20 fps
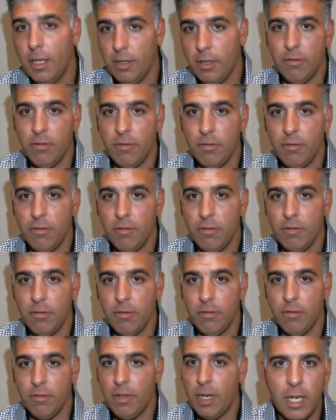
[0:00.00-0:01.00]
You're right. I
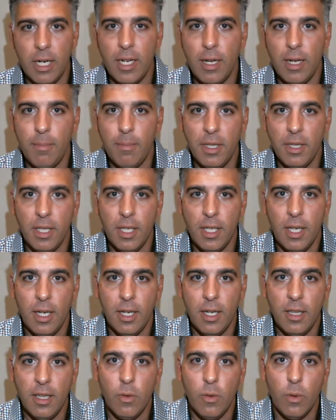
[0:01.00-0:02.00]
mean, they're going to end up in
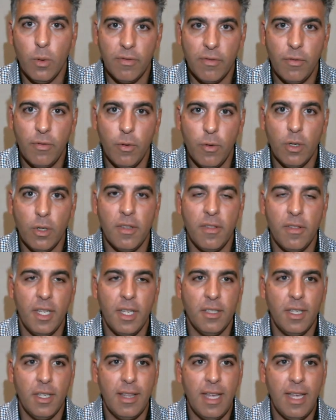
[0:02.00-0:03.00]
the workforce and
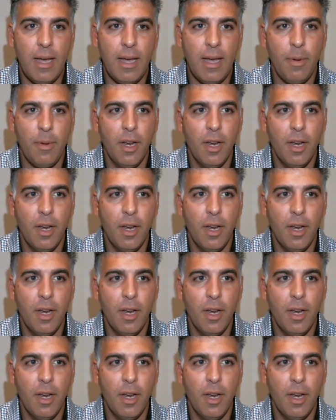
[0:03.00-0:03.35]
things like that.